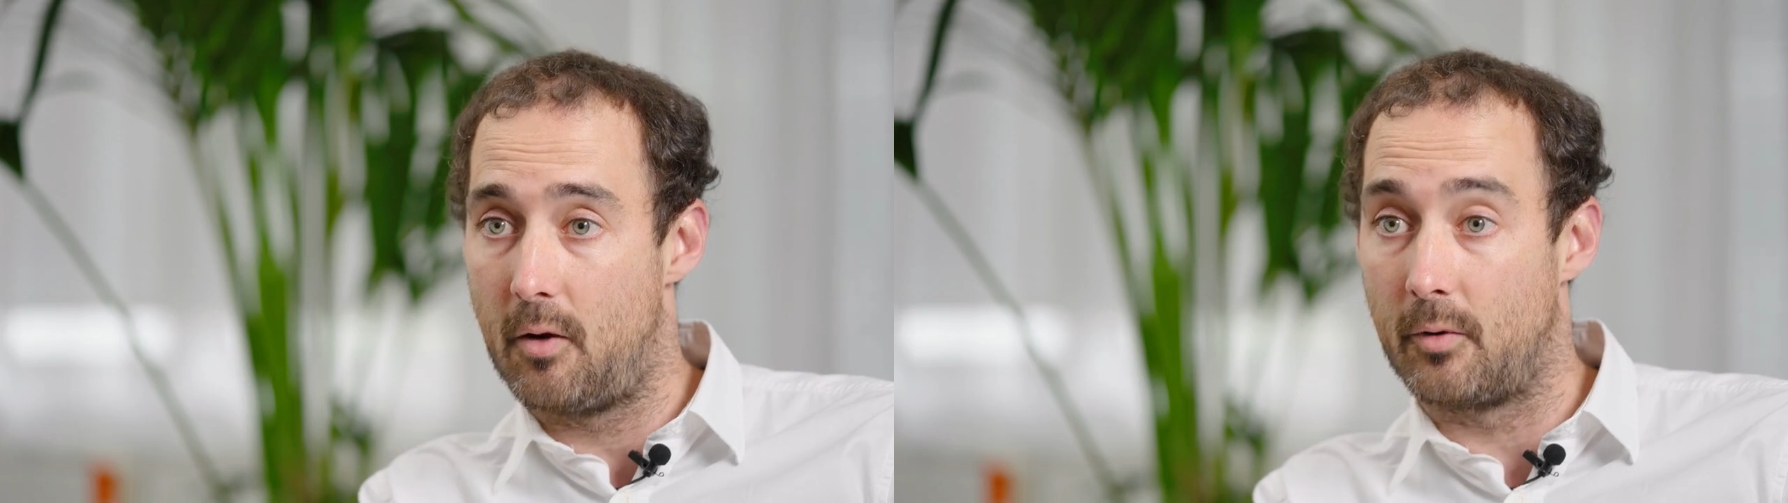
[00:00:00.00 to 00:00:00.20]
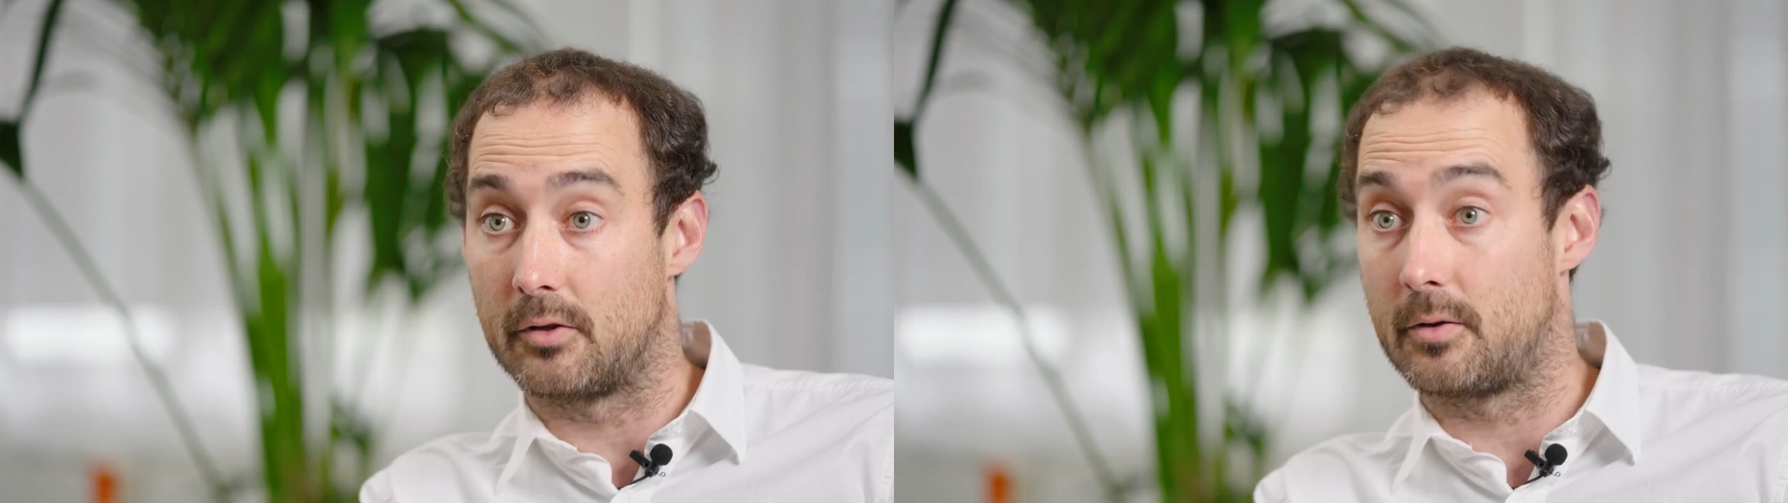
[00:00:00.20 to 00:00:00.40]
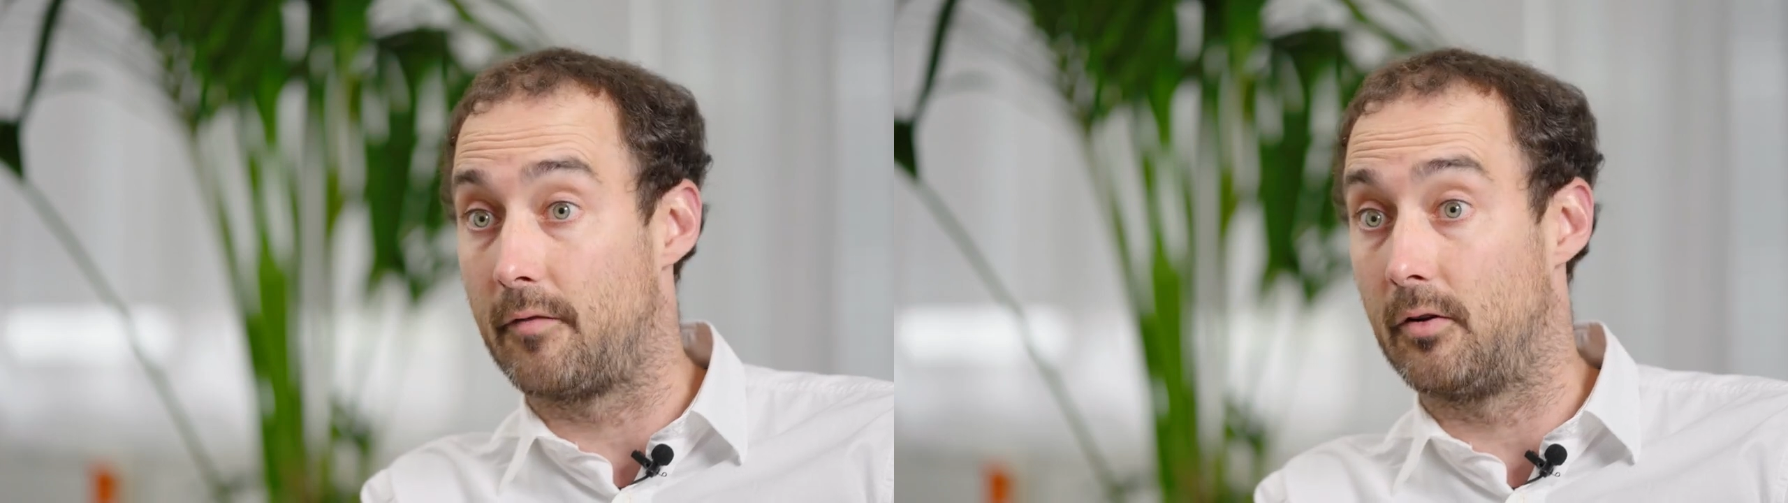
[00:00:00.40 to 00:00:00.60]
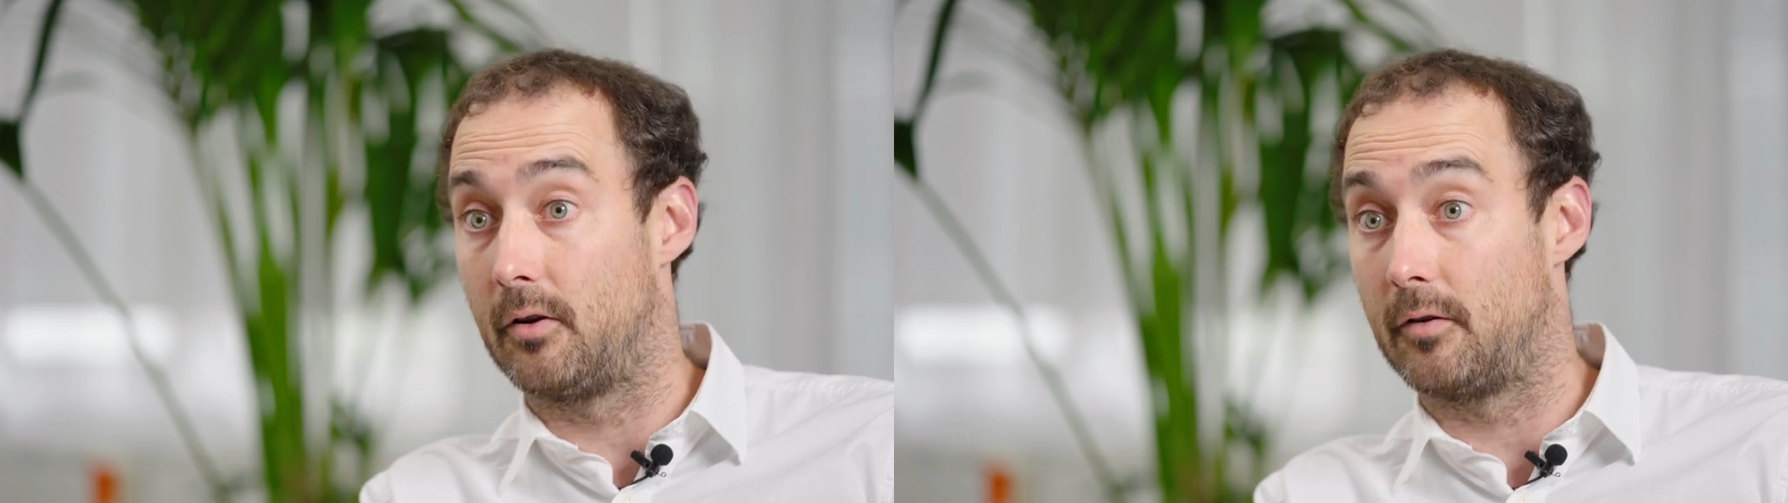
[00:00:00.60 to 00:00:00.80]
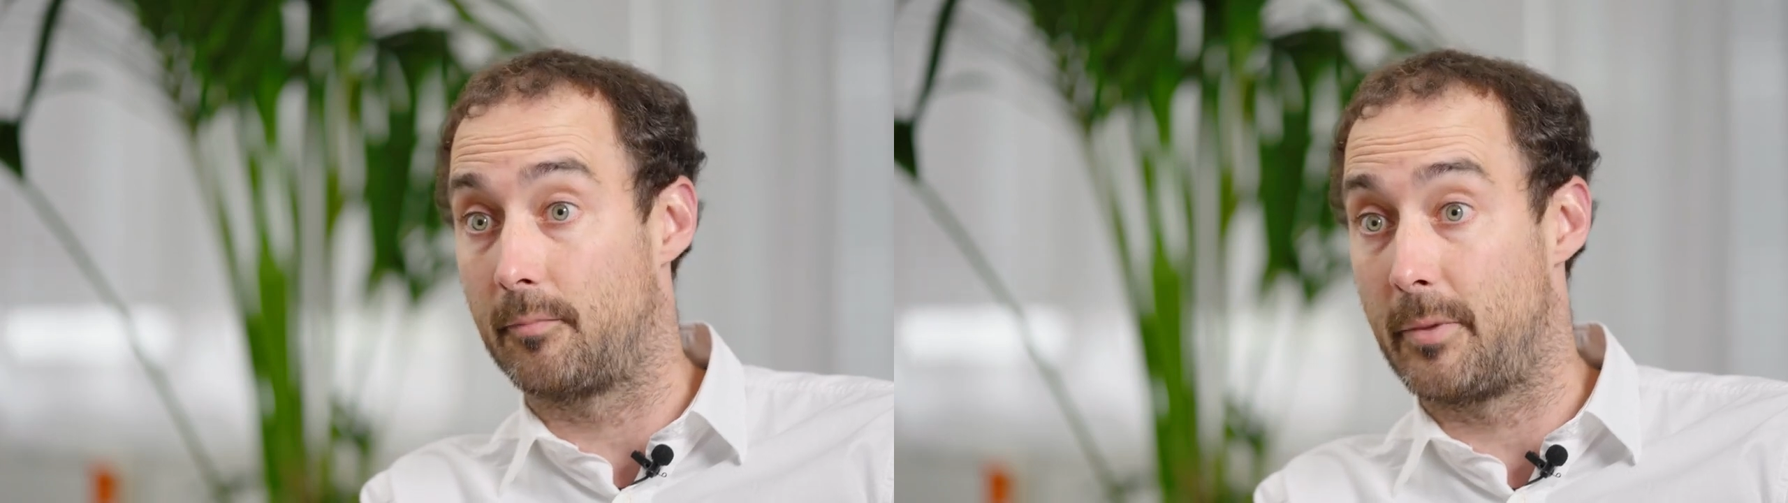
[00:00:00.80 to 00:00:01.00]
We also have a
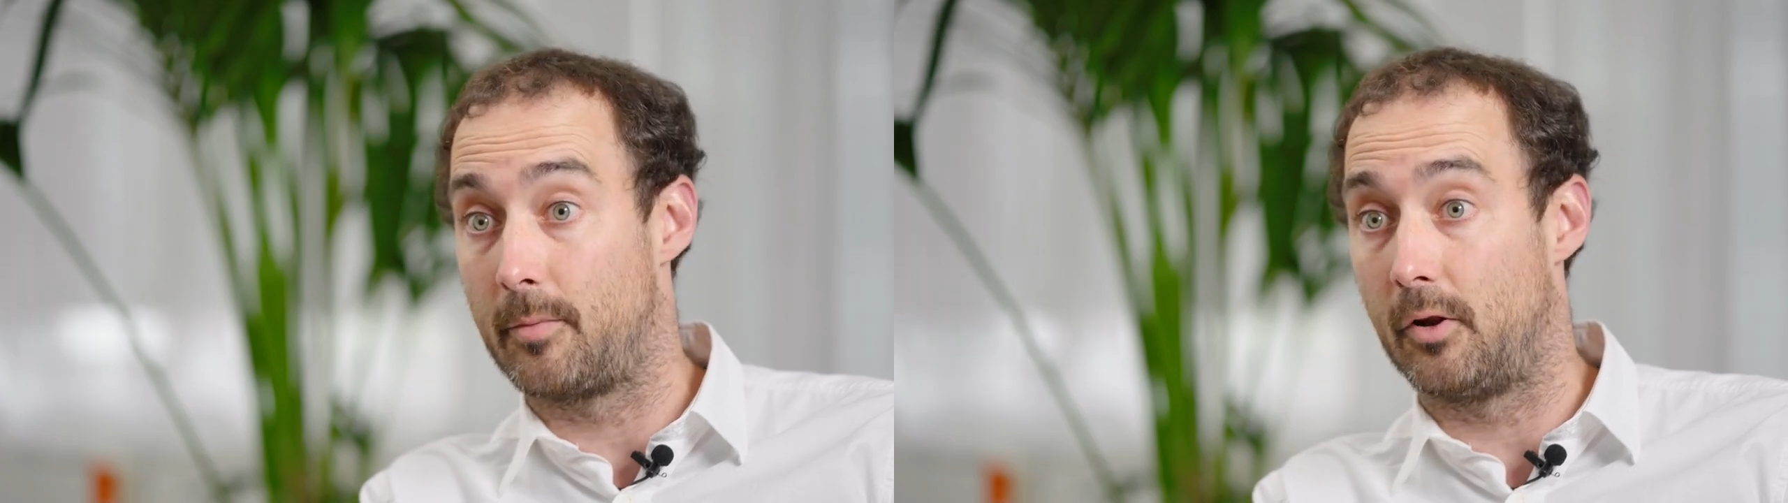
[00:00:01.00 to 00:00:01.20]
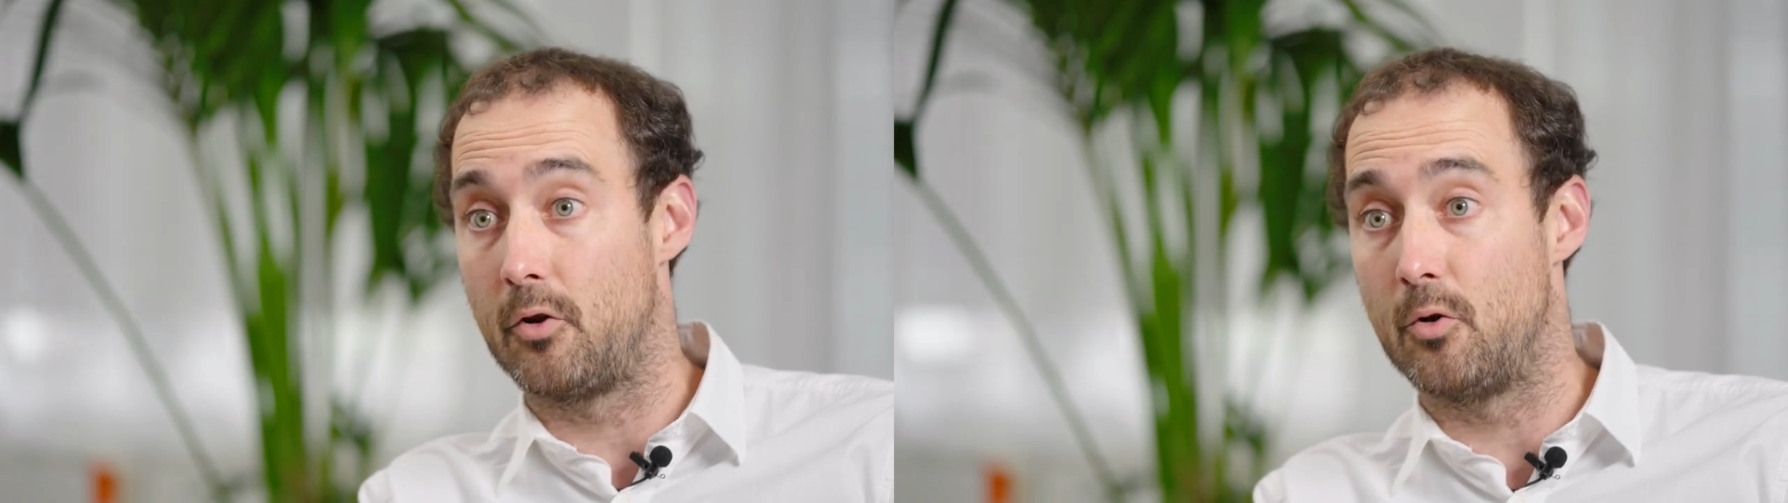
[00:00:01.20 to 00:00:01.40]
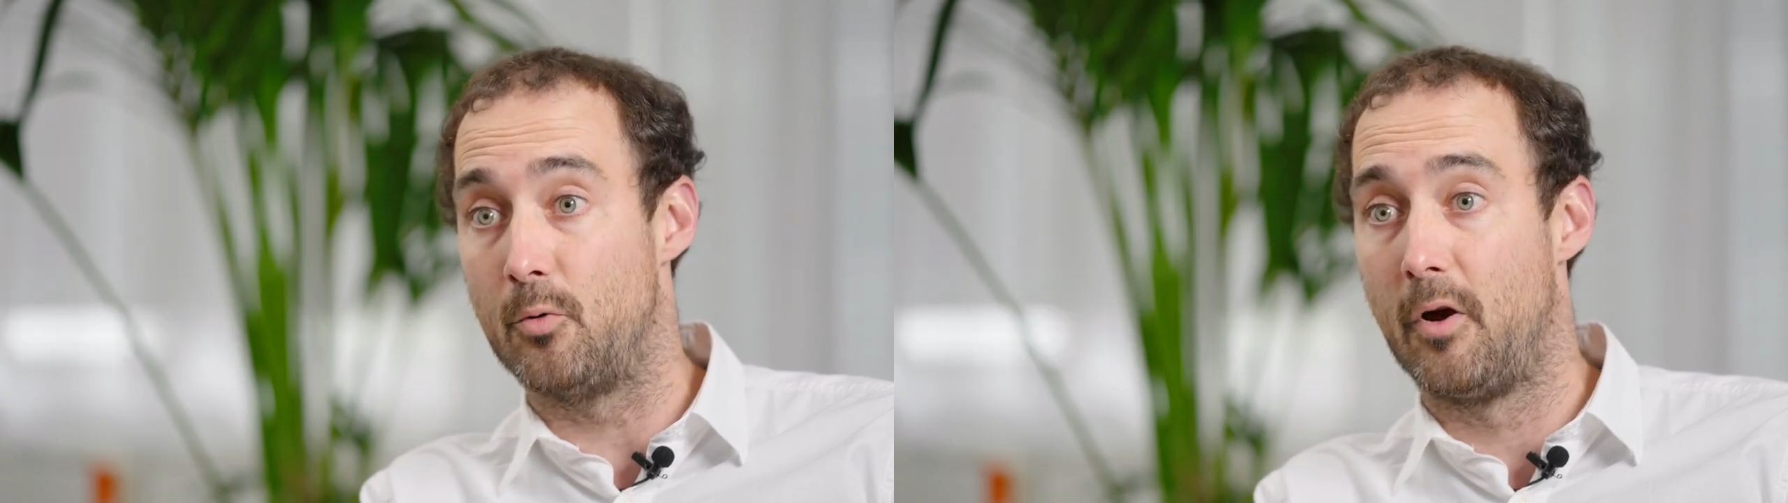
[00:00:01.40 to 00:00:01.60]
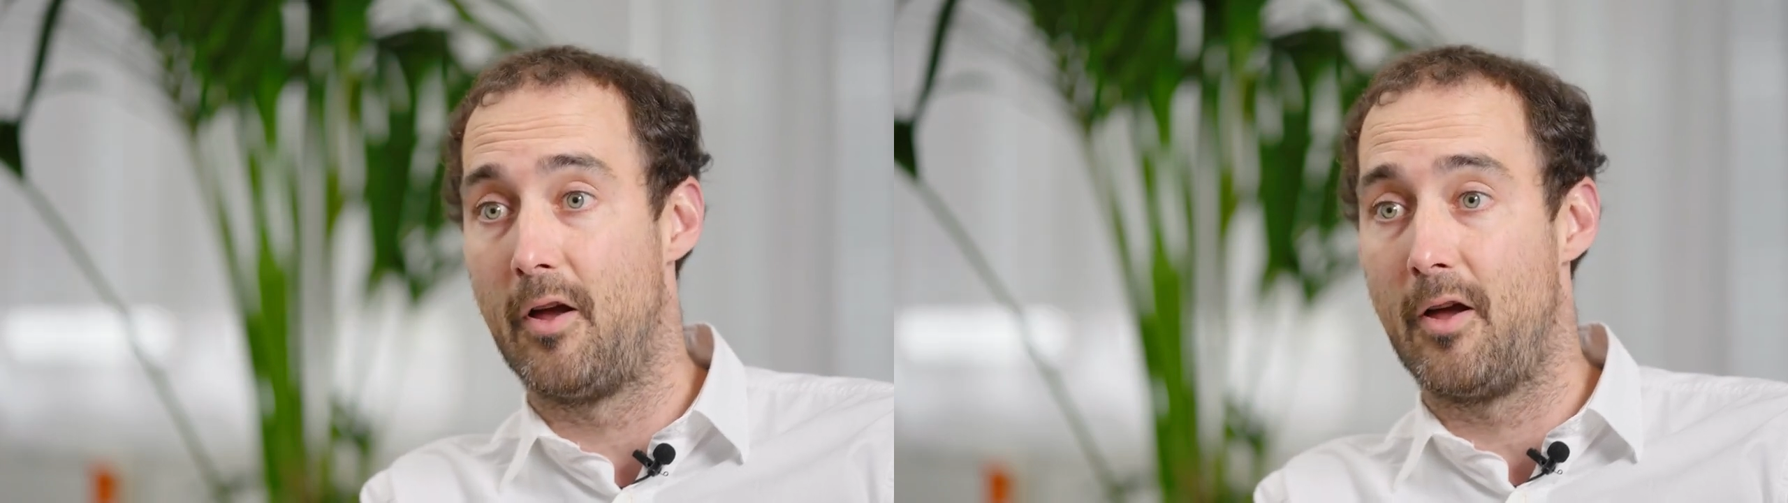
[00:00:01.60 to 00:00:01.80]
lot of people who